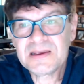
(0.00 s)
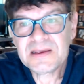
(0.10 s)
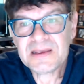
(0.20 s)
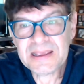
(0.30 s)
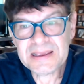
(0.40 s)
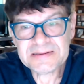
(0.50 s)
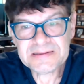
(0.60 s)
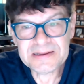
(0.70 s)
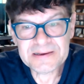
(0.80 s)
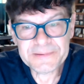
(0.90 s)

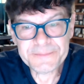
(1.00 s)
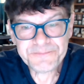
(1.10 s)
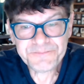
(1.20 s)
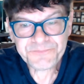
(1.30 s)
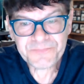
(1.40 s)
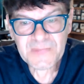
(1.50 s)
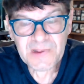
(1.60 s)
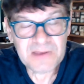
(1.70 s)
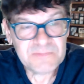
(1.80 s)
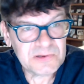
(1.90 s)
And um,
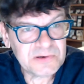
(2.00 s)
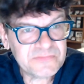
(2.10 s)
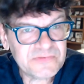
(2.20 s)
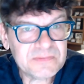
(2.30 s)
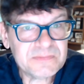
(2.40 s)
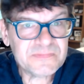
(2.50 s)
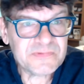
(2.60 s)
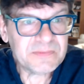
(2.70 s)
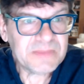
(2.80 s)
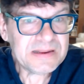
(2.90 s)
I've learned from
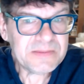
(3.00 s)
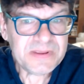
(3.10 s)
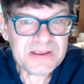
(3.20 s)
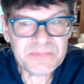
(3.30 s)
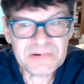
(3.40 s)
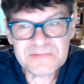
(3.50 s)
from many people.